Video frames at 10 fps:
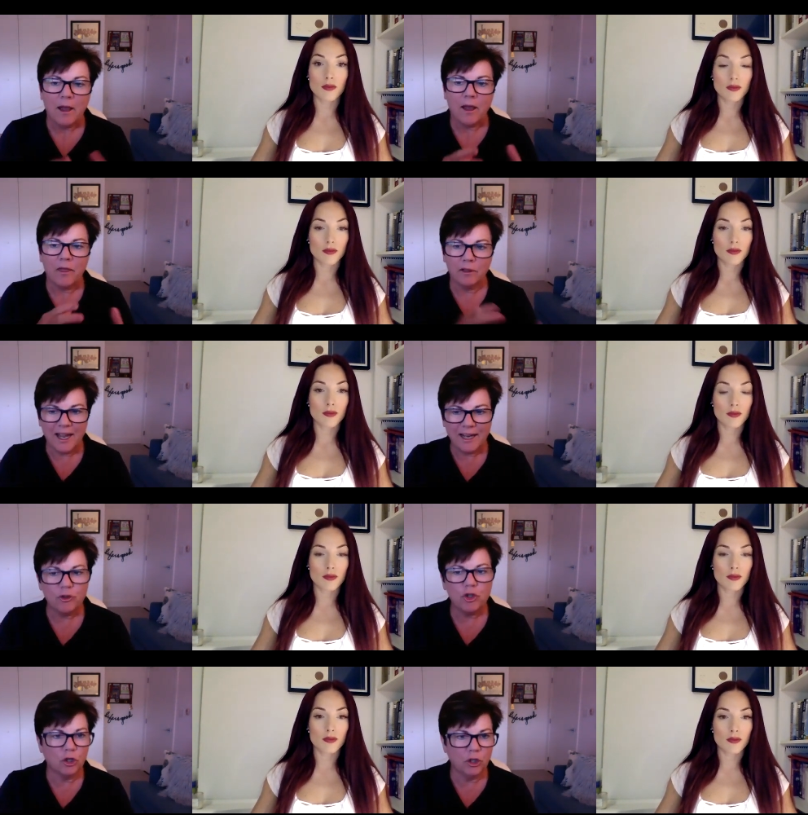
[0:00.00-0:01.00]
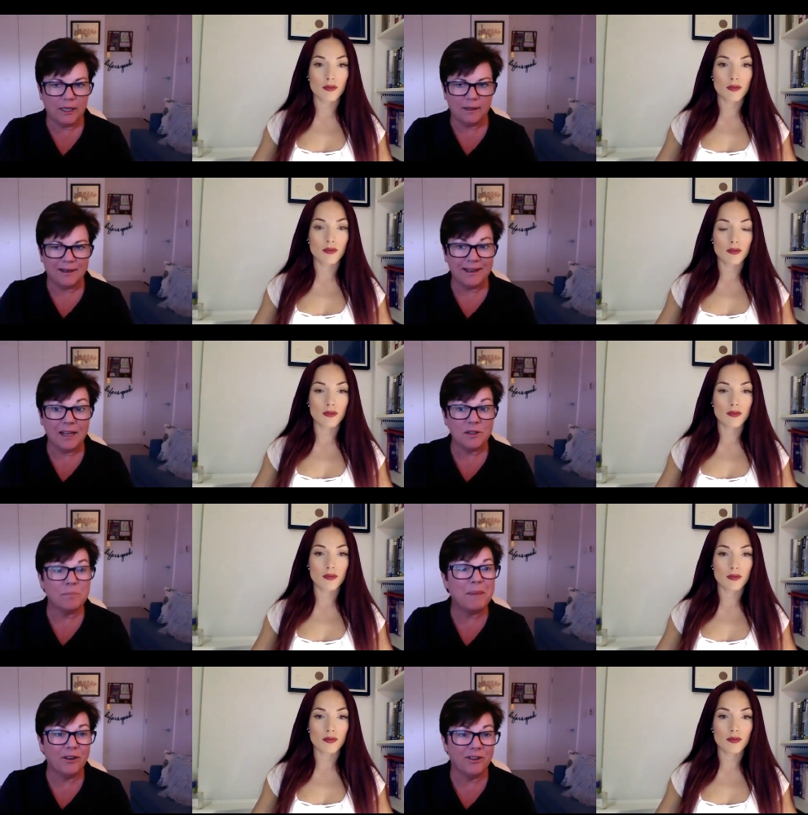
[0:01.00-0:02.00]
Speaker 1: The life journey gets
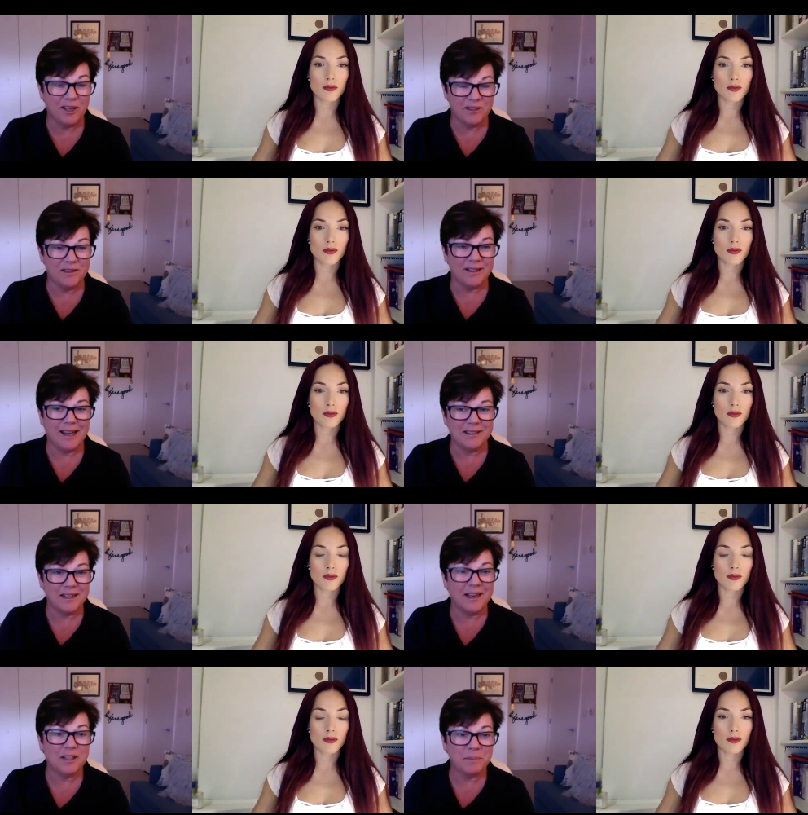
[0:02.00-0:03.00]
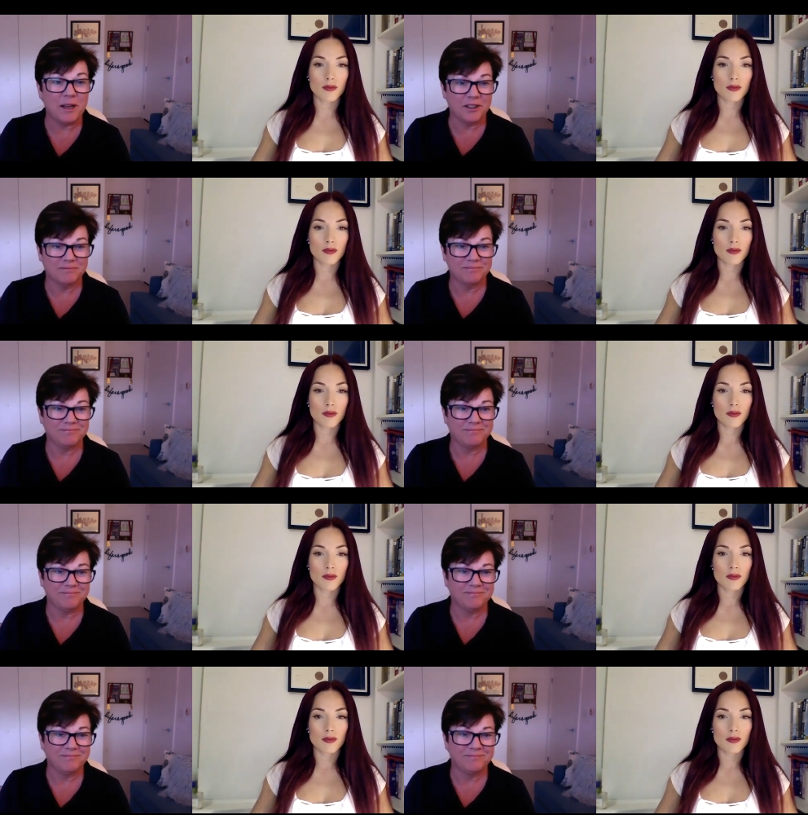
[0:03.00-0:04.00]
better, doesn't it, as it gets better?
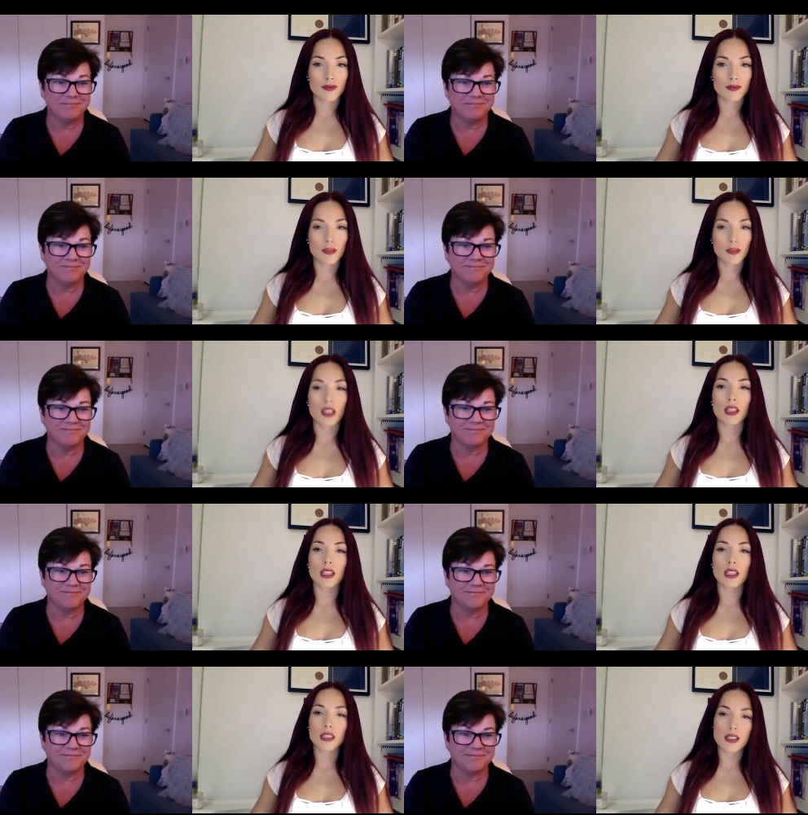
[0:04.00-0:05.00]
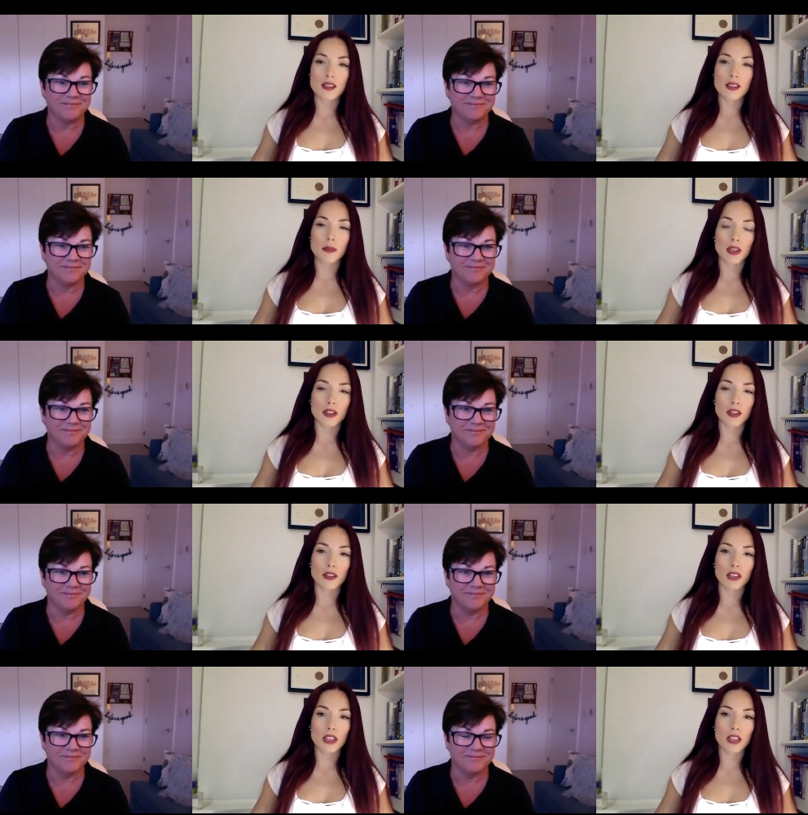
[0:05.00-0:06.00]
It does get better.
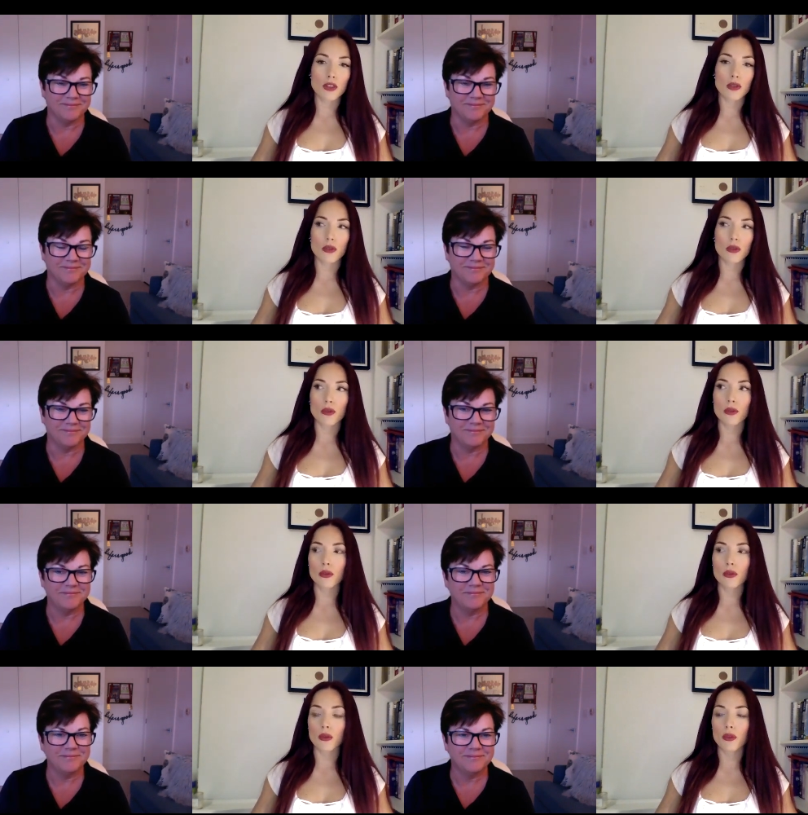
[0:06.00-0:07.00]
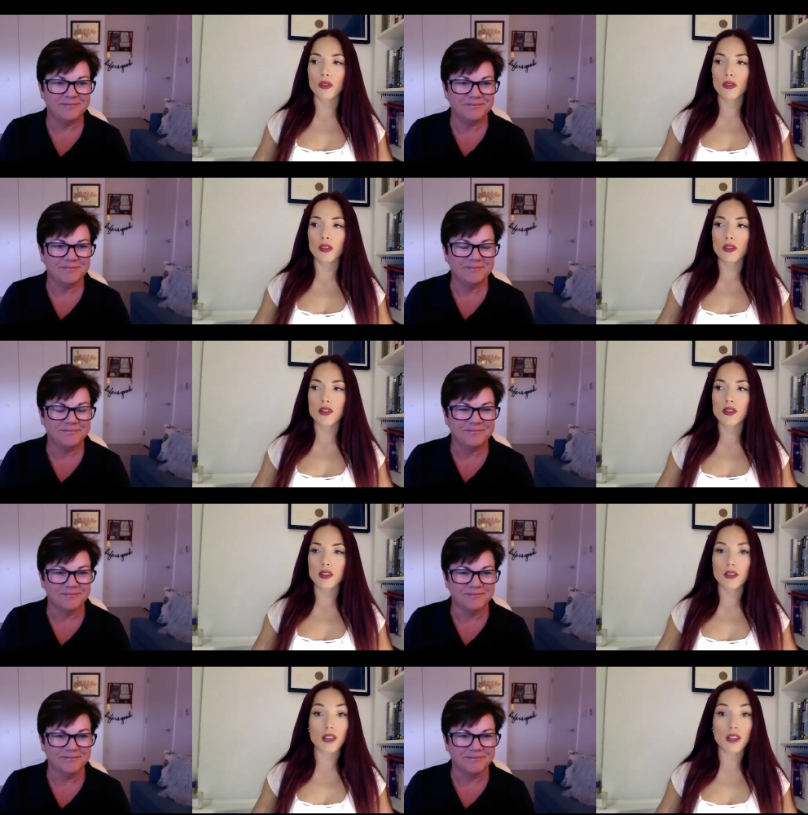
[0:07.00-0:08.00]
And
Speaker 2: you you still
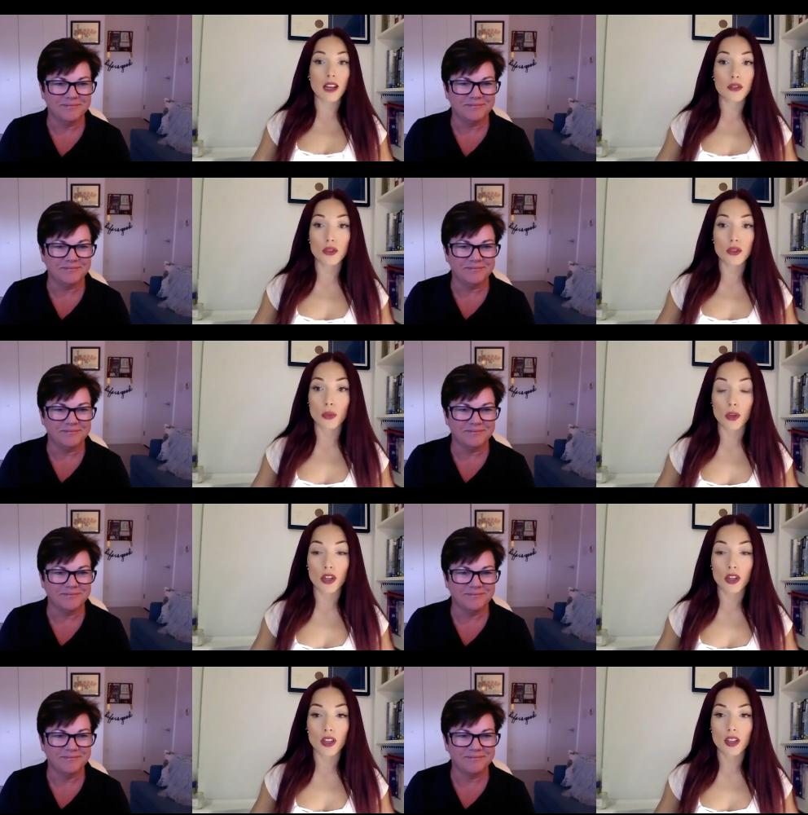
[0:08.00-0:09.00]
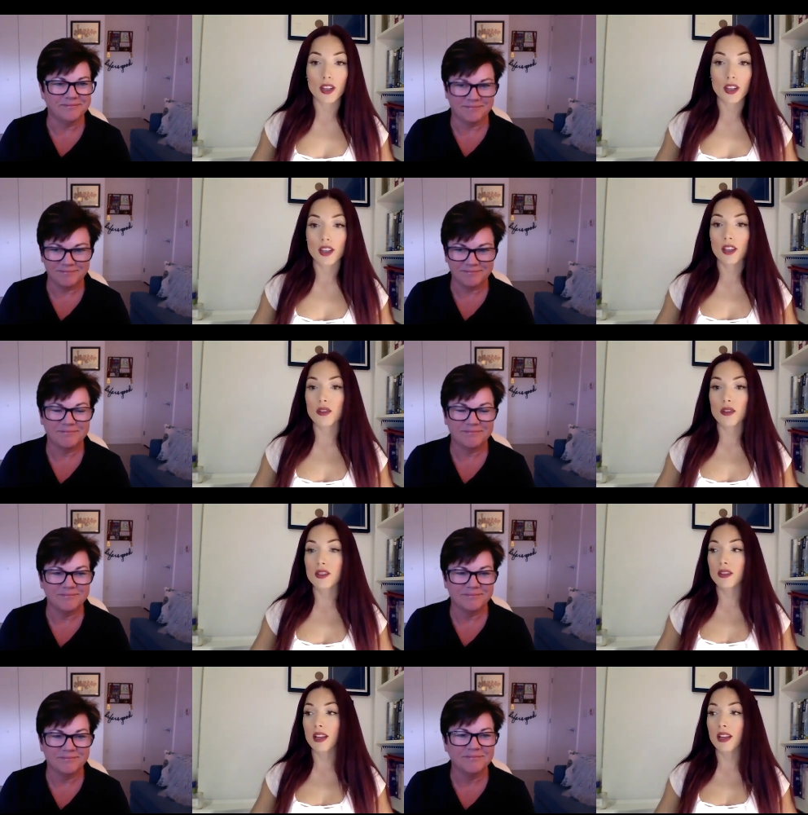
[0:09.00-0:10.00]
have to do the work. You
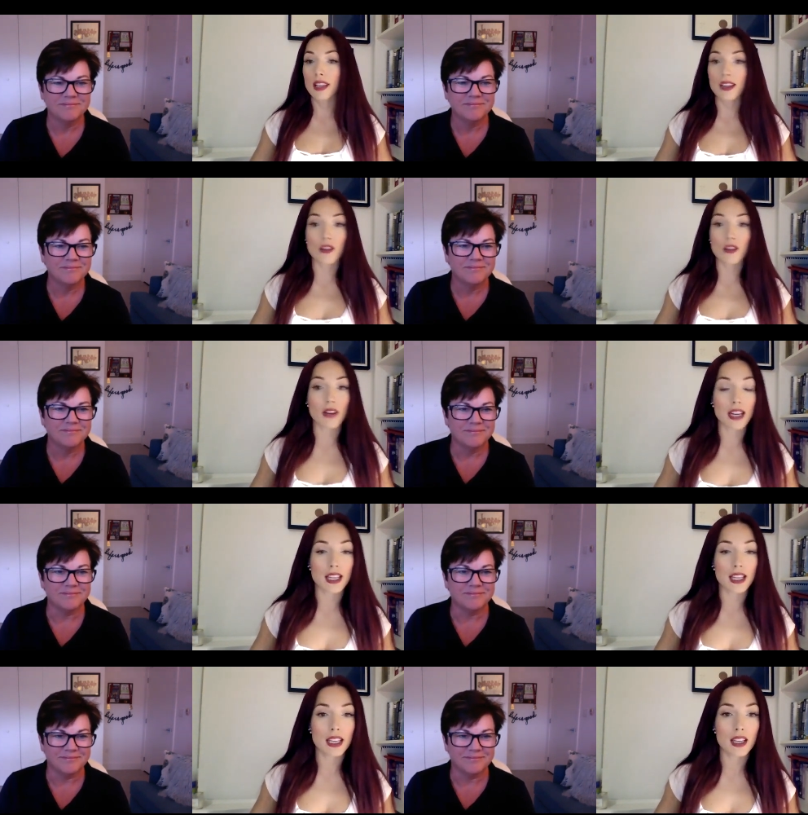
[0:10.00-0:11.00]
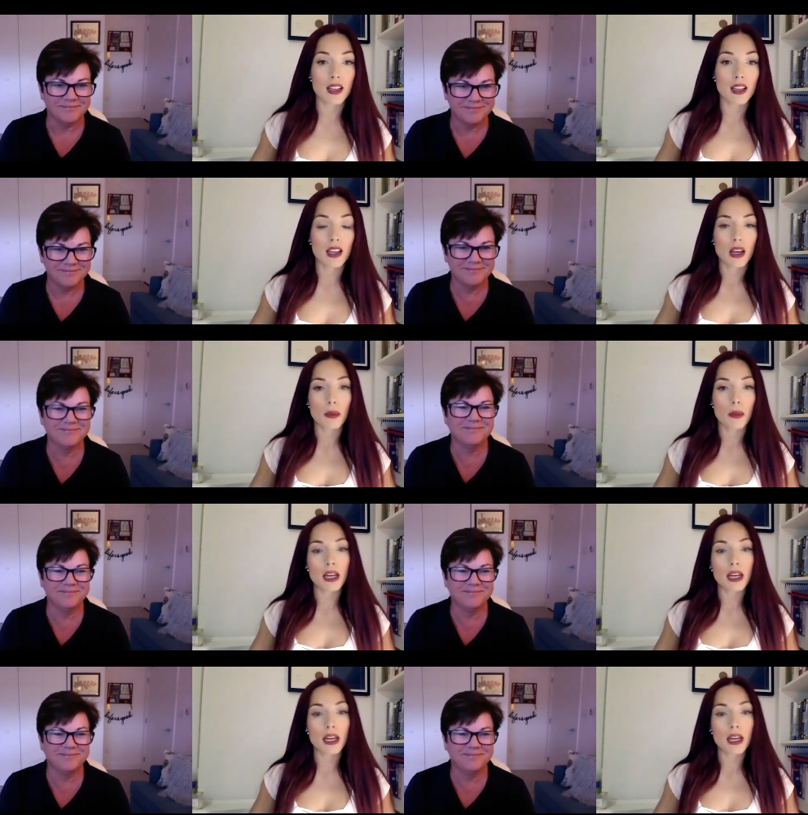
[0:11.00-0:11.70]
still get cranky. But now you